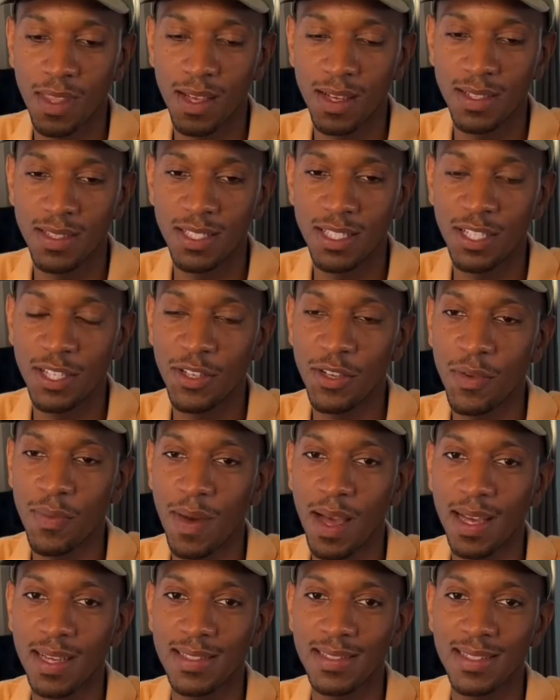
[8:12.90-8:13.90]
GQ
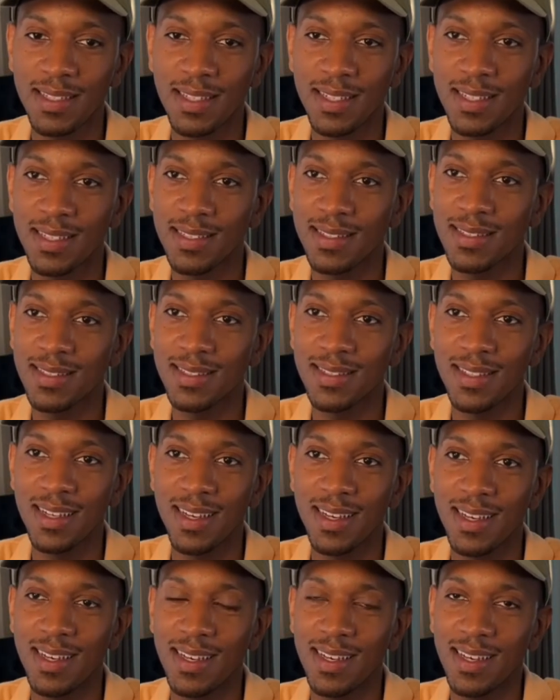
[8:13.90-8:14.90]
magazines
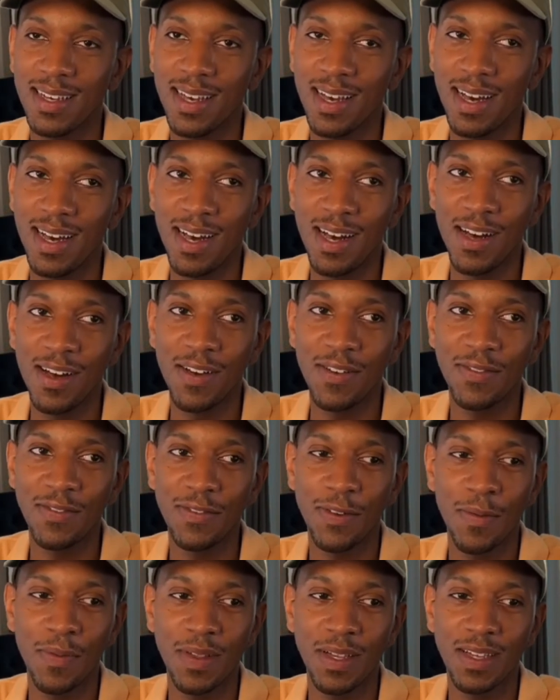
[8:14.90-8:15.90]

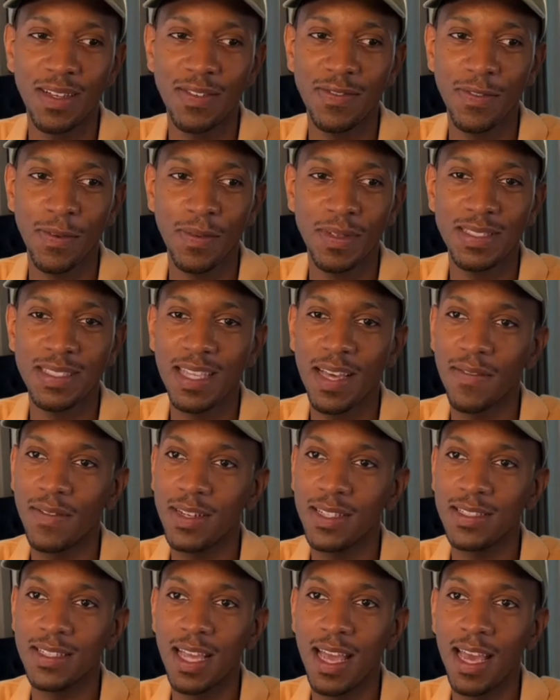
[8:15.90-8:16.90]
from the
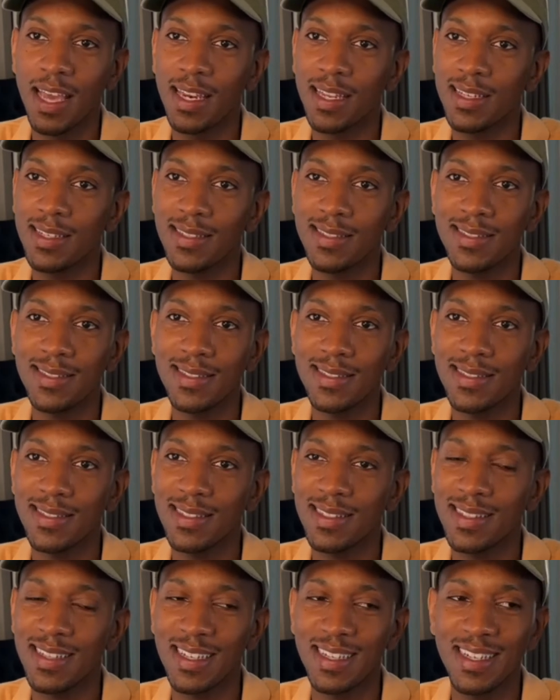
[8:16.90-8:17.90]
70s and 80s,
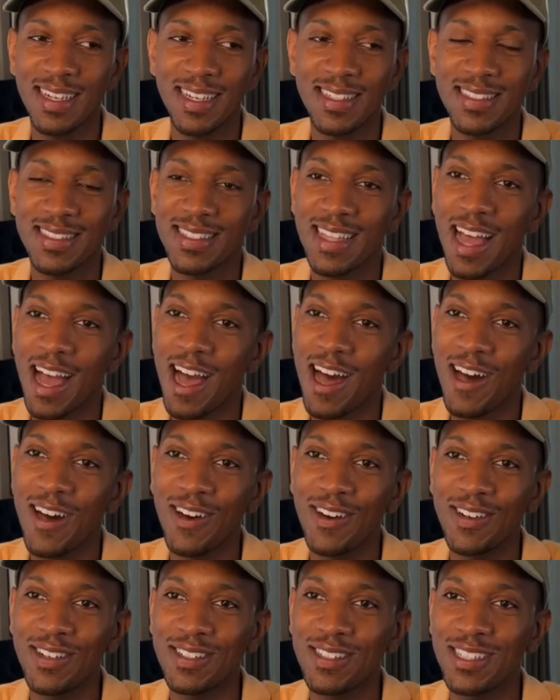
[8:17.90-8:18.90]
looking at
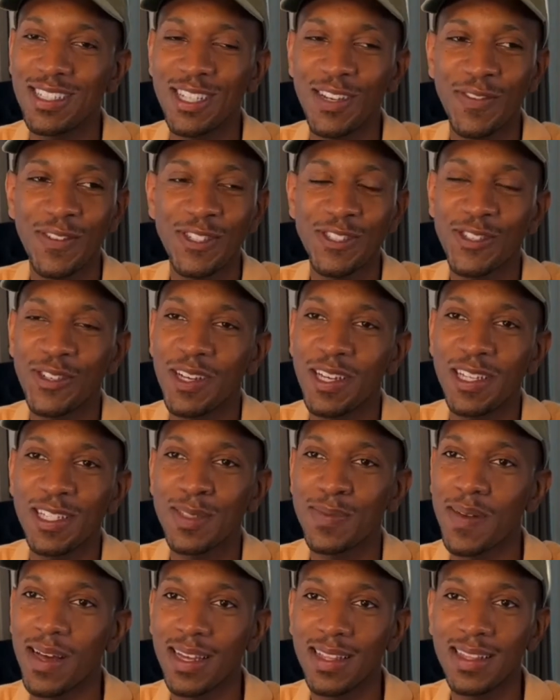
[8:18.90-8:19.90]
style, different trends
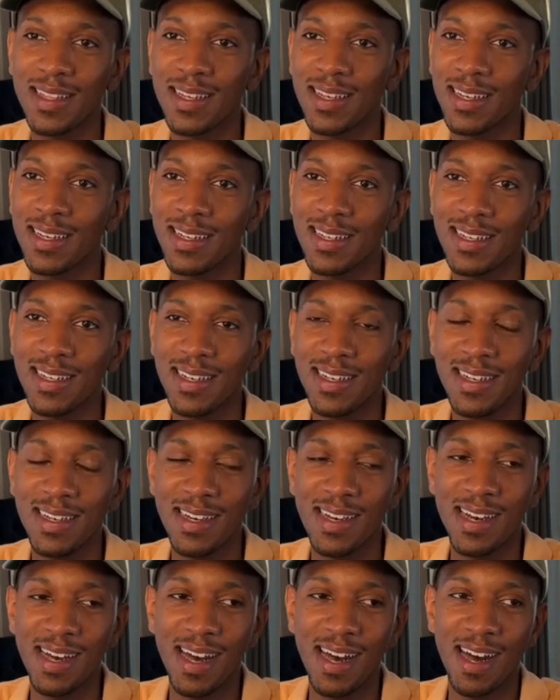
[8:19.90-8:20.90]
back then.
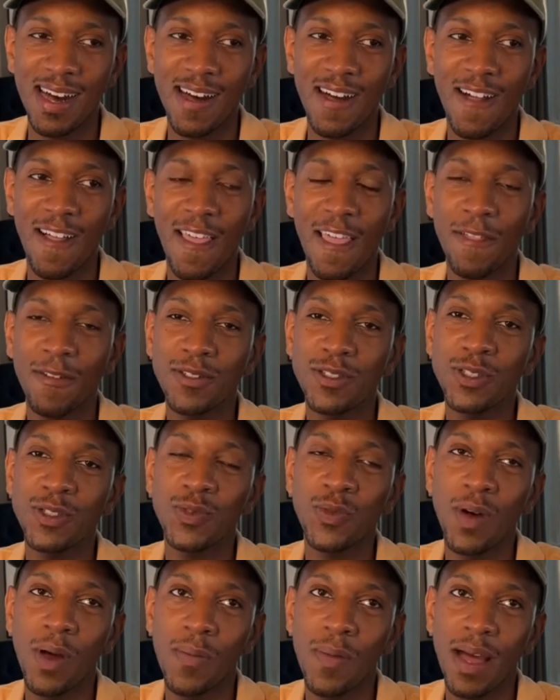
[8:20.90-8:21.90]
And there was this
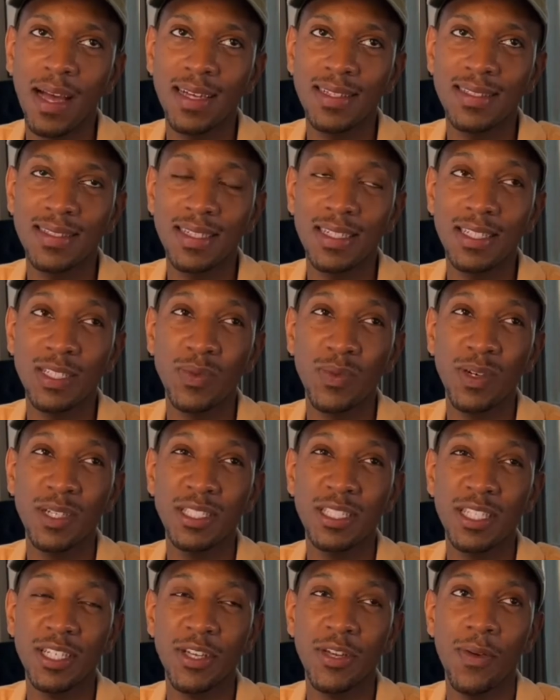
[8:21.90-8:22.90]
one magazine, this one
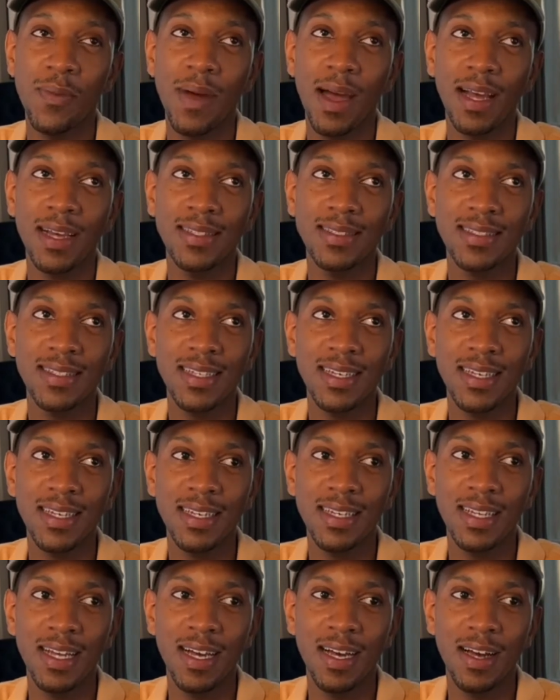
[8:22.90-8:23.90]
GQ
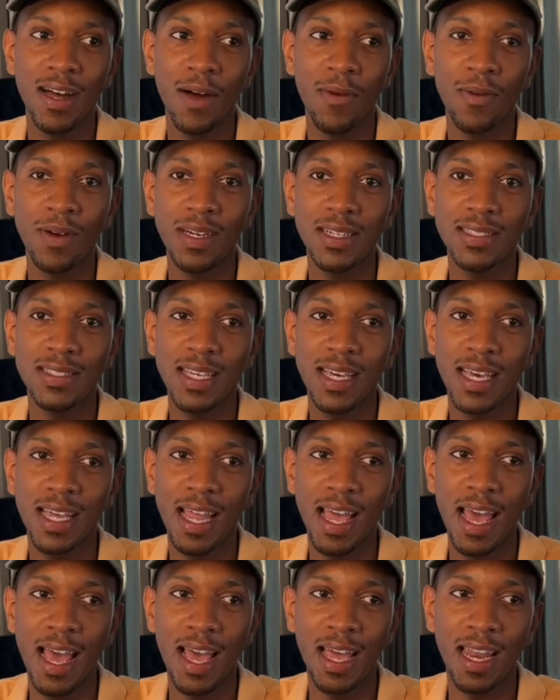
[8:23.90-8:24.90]
magazine. I want to say it
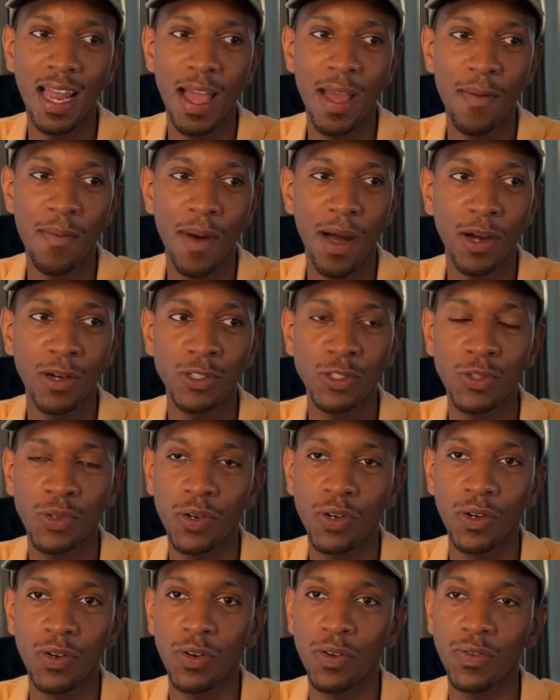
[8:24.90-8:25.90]
had like Michael
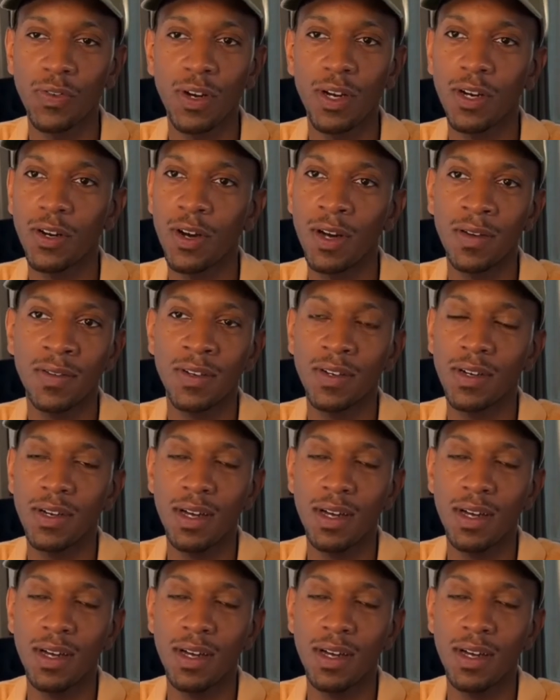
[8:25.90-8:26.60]
Jordan on the front cover,